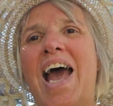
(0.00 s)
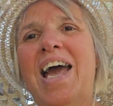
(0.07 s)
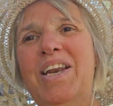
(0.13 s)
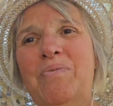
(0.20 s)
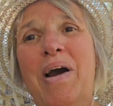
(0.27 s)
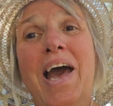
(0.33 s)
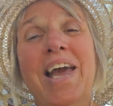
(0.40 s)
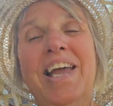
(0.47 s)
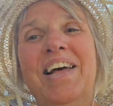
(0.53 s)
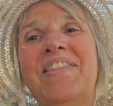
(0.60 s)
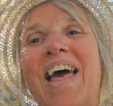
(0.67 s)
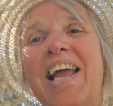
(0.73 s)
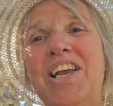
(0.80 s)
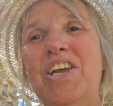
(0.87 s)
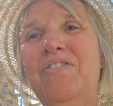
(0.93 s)
Anyway,
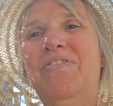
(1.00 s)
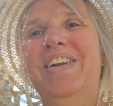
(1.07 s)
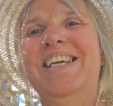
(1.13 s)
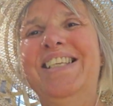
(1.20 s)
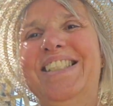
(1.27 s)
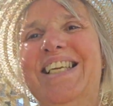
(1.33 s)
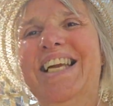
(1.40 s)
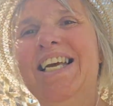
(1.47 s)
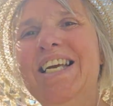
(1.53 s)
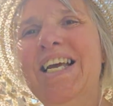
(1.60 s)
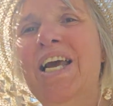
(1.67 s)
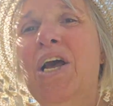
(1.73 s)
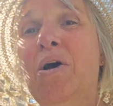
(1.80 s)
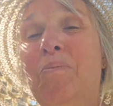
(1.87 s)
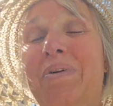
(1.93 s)
thank you for listening.
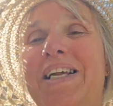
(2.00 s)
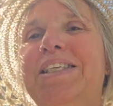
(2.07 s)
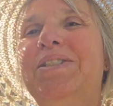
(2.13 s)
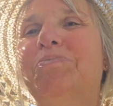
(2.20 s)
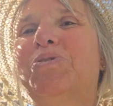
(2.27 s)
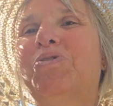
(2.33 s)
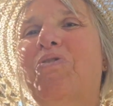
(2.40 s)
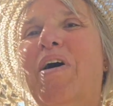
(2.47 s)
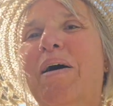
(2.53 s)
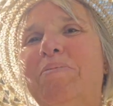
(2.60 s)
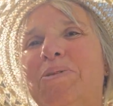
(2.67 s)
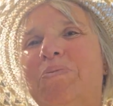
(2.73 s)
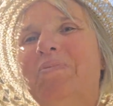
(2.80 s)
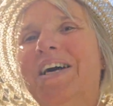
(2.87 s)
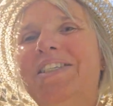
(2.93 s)
Please
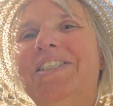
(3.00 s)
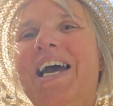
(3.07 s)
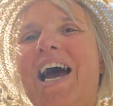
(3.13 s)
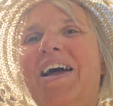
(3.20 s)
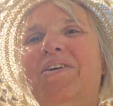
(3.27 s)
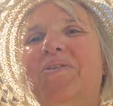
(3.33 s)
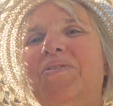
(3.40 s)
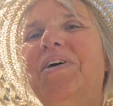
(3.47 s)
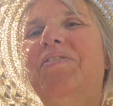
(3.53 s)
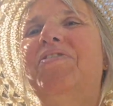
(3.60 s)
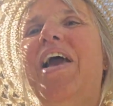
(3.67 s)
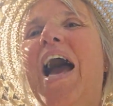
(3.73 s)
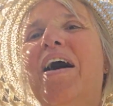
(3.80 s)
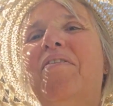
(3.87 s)
subscribe to my channel if you